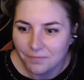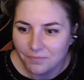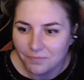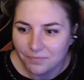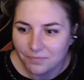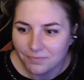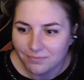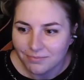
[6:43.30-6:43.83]

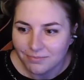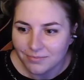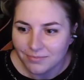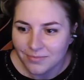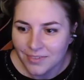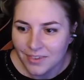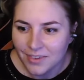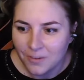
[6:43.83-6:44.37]

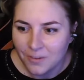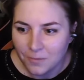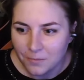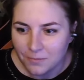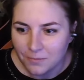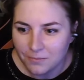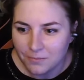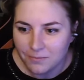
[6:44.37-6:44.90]

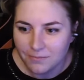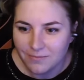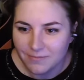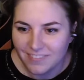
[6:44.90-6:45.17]
(silence)